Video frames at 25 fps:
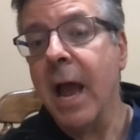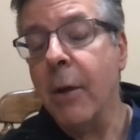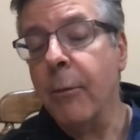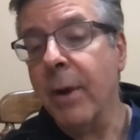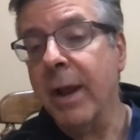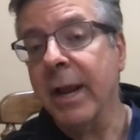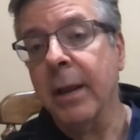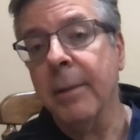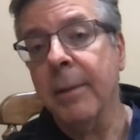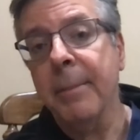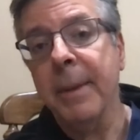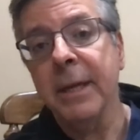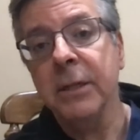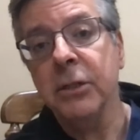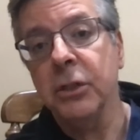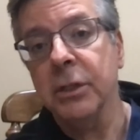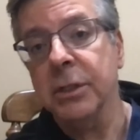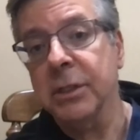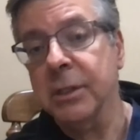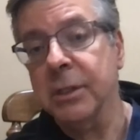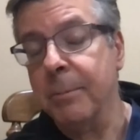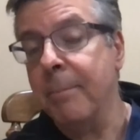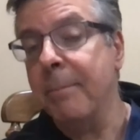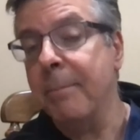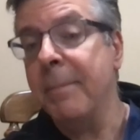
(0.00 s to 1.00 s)
I recommend
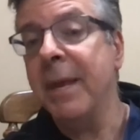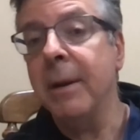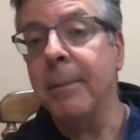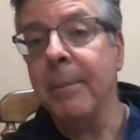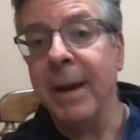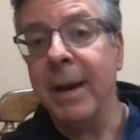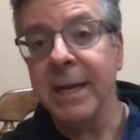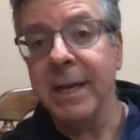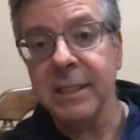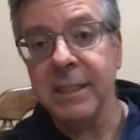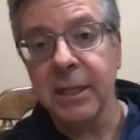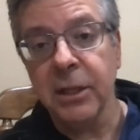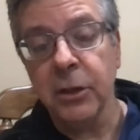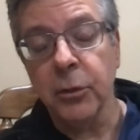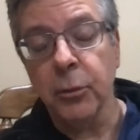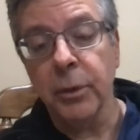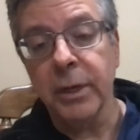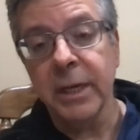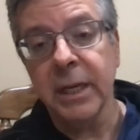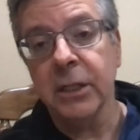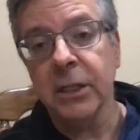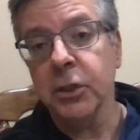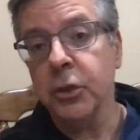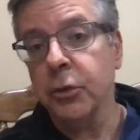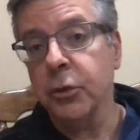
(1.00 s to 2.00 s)
just minimizing the
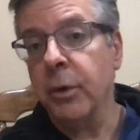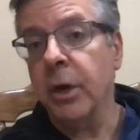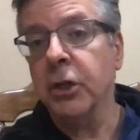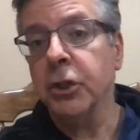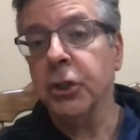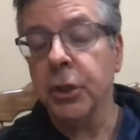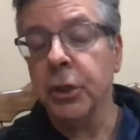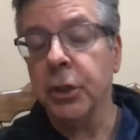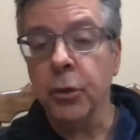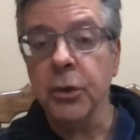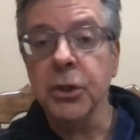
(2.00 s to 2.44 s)
reconstruction